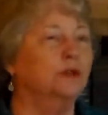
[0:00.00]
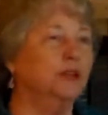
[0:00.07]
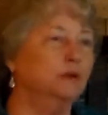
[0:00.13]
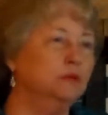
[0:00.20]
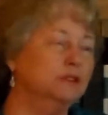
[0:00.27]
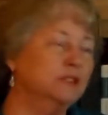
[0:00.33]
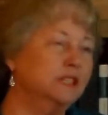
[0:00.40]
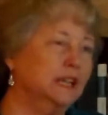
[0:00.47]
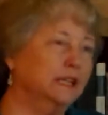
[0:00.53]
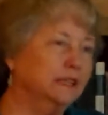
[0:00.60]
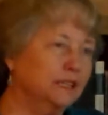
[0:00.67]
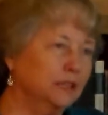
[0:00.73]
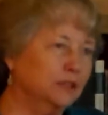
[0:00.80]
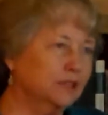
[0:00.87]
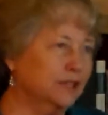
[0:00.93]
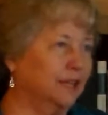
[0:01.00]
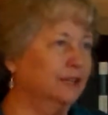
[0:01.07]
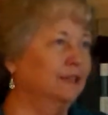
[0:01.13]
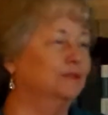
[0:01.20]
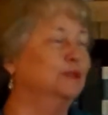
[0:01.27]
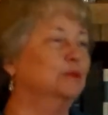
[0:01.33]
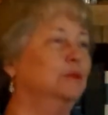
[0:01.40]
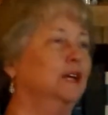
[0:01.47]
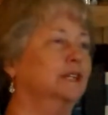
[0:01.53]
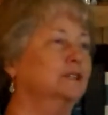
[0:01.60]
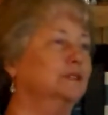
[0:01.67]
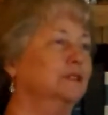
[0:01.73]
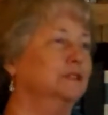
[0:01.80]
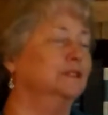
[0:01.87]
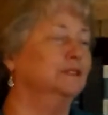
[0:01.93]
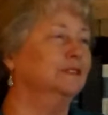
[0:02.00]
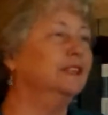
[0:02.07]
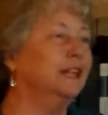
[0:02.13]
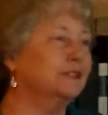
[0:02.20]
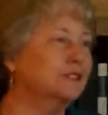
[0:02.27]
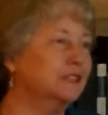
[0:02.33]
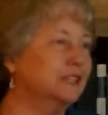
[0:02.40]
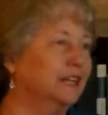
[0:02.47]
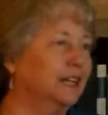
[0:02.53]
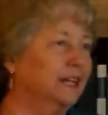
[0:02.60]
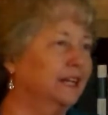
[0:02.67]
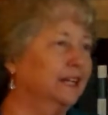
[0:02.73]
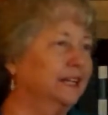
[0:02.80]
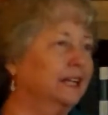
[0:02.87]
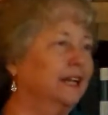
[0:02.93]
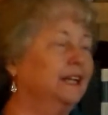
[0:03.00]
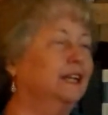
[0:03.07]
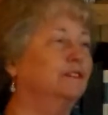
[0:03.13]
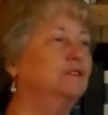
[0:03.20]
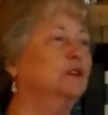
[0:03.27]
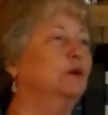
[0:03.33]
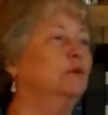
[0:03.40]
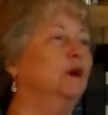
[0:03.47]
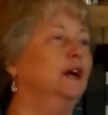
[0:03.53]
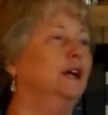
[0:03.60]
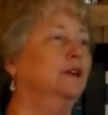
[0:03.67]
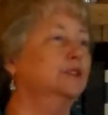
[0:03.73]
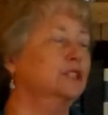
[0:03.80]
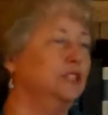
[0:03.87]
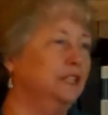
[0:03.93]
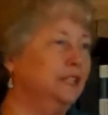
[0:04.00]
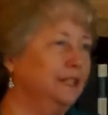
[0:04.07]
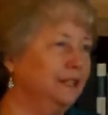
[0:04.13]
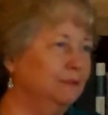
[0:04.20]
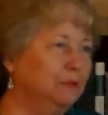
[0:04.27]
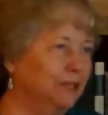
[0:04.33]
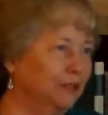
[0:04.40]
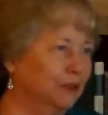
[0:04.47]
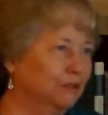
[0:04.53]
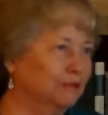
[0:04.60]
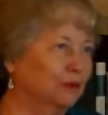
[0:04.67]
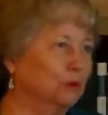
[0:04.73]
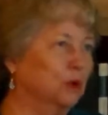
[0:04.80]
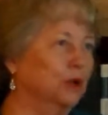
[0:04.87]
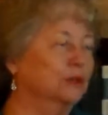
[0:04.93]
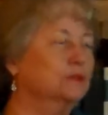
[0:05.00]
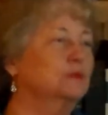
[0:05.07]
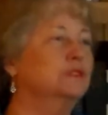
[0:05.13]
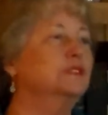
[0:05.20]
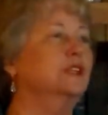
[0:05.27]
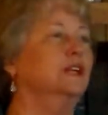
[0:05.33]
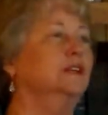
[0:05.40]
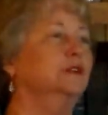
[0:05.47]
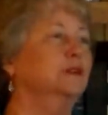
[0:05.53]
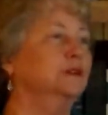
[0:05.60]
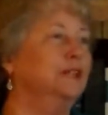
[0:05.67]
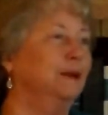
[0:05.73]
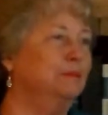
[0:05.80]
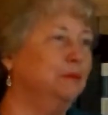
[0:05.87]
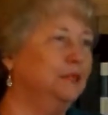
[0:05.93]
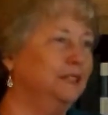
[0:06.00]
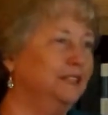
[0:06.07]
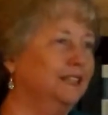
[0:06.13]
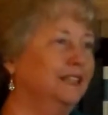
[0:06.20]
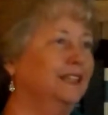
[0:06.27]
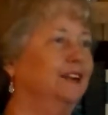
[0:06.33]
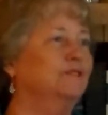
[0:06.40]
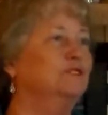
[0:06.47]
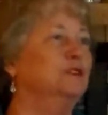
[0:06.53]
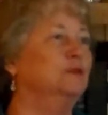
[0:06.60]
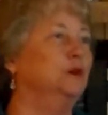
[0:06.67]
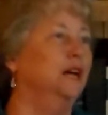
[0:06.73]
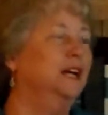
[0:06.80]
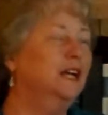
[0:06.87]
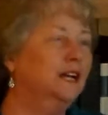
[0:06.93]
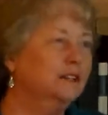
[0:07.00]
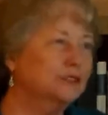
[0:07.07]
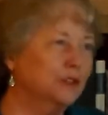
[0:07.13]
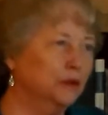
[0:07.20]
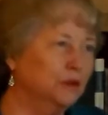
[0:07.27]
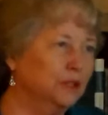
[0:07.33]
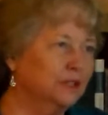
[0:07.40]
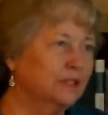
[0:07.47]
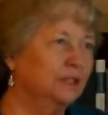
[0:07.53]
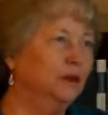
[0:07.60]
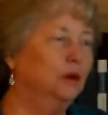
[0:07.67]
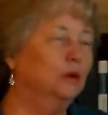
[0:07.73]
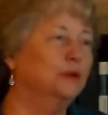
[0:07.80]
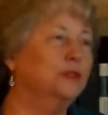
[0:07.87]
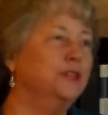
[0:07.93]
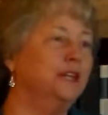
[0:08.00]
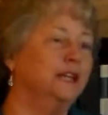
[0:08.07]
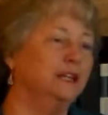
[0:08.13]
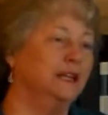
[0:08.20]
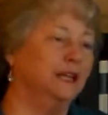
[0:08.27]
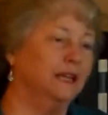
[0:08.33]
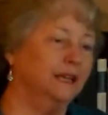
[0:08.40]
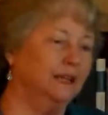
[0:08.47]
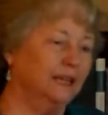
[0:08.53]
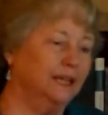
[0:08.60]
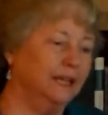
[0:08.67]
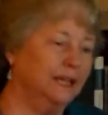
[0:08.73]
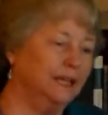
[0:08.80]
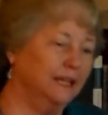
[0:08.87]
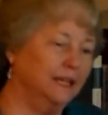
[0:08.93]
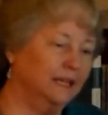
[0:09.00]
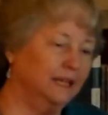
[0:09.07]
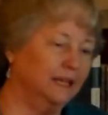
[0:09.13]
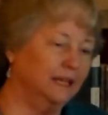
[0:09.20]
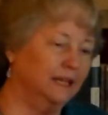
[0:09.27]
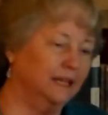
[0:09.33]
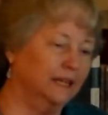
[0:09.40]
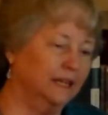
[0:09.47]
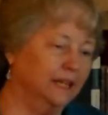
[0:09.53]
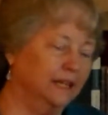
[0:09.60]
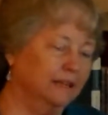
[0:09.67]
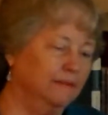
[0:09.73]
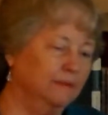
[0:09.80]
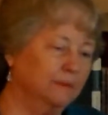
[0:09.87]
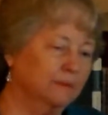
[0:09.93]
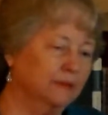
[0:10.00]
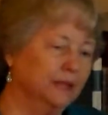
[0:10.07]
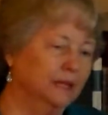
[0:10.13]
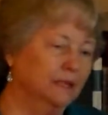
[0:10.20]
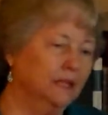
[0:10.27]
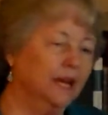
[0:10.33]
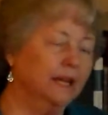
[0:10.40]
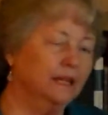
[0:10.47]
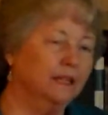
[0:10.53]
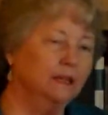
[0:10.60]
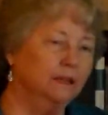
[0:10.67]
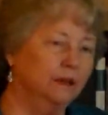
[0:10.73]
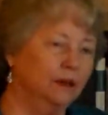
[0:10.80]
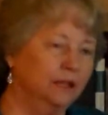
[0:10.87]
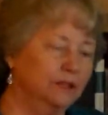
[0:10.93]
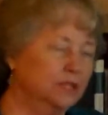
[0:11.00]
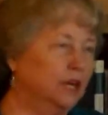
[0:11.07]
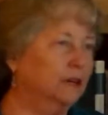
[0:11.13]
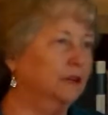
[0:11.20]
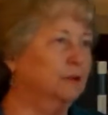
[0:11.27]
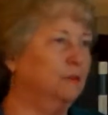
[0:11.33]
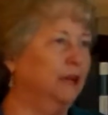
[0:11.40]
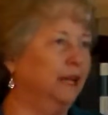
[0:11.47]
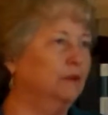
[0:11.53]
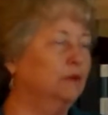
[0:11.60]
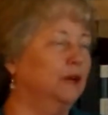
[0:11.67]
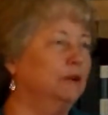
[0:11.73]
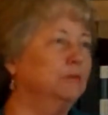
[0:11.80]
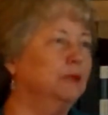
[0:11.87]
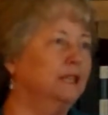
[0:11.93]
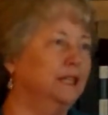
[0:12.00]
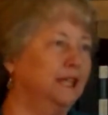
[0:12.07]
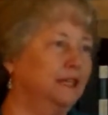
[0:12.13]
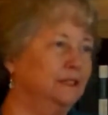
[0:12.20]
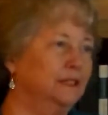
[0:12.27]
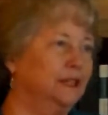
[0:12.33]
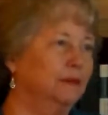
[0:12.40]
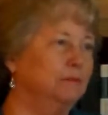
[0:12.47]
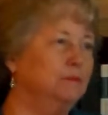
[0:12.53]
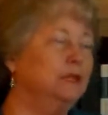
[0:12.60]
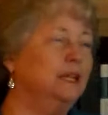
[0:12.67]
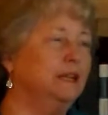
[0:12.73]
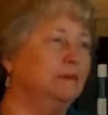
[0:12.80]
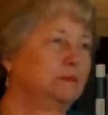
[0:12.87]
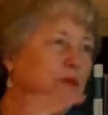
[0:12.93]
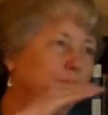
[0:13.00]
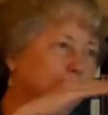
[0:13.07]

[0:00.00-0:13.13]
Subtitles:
So they would send the executive director, let's say, and after a while she, being overworked, would send her deputy, and after a while, so that the whole thing, not in an entirely bad way, but it ended up being